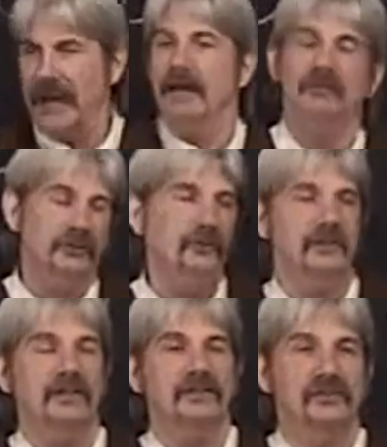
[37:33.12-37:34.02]
I will
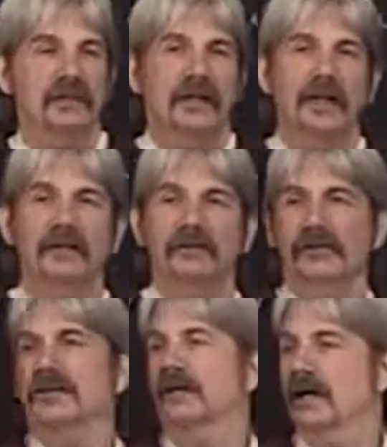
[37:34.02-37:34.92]
do this and
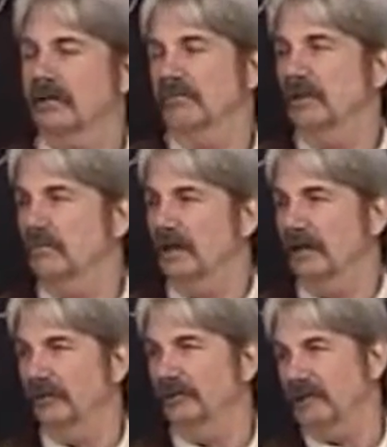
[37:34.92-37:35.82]
the economy will
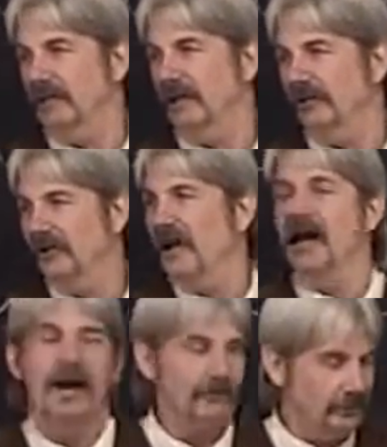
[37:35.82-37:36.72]
better, be better.
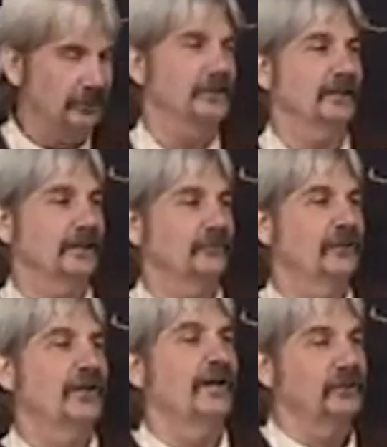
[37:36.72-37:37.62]
I will do
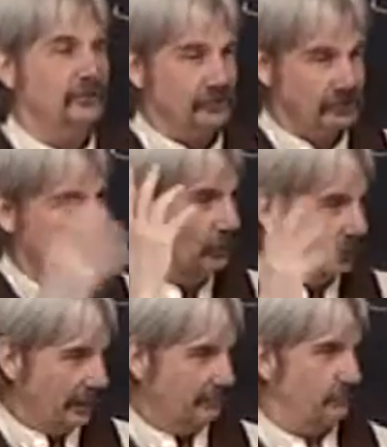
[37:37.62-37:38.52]
this and you
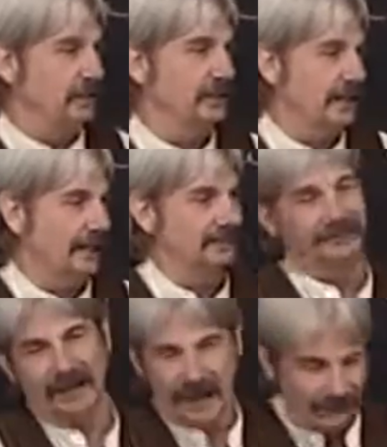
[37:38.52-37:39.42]
won't have as many
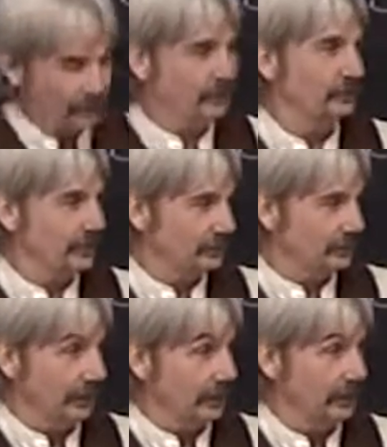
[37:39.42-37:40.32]
taxes. I will do
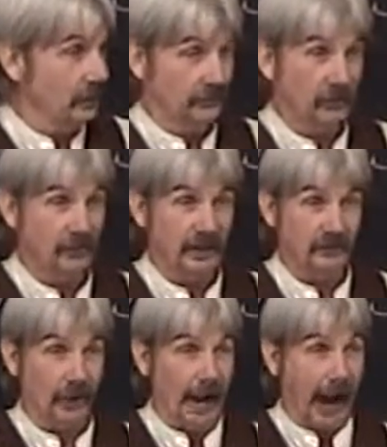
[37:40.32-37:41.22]
this and, so
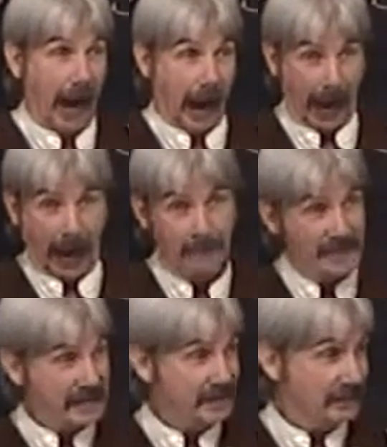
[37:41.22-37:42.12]
everybody's going,
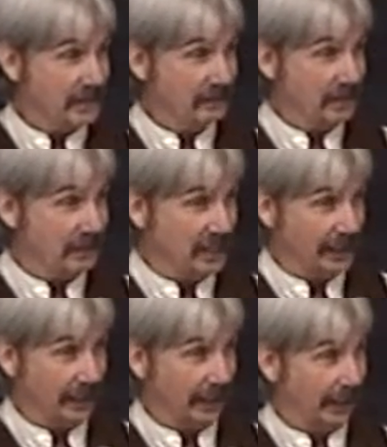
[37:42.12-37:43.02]
me, me, me, me, me.
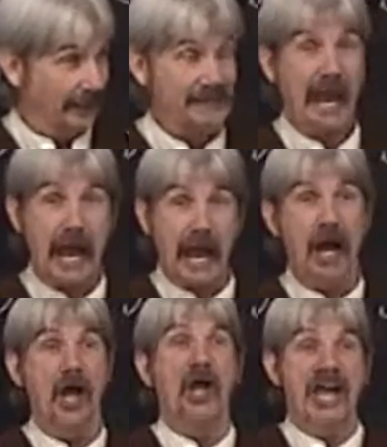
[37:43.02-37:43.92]
Yeah,
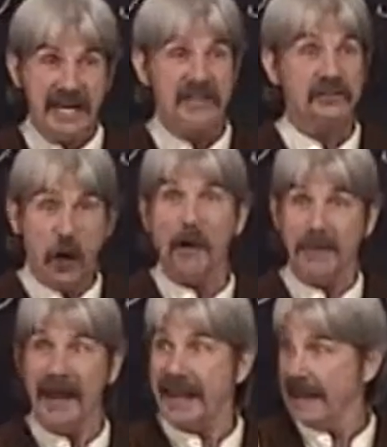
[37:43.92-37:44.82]
he's our
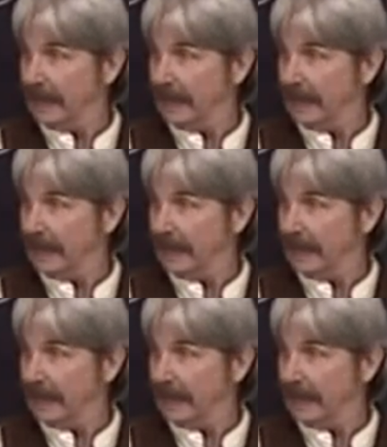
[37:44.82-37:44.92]
man.